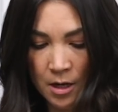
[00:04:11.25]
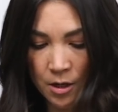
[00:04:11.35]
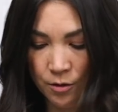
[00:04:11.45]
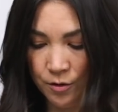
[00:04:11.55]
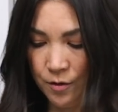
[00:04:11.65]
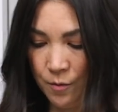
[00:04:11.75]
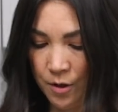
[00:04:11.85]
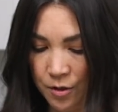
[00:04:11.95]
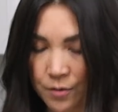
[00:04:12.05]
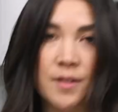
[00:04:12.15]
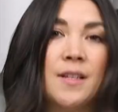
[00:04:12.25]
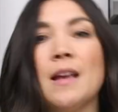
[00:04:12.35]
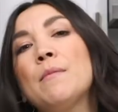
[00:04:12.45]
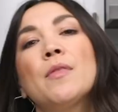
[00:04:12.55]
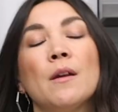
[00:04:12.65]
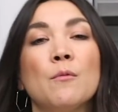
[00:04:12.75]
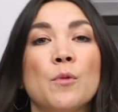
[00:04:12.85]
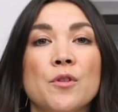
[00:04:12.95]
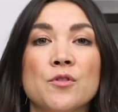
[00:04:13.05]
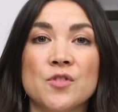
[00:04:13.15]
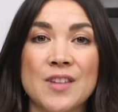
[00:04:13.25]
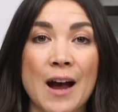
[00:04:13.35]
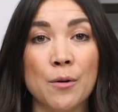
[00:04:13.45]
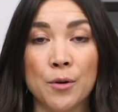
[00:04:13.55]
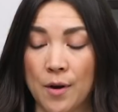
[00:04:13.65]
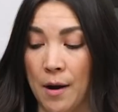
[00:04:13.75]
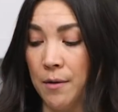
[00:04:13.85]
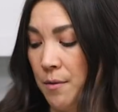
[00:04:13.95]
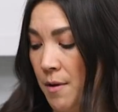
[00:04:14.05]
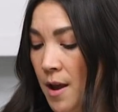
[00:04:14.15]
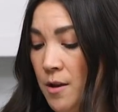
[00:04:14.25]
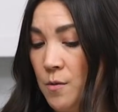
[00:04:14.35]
You also wanna do the same thing with your sauerkraut, okay?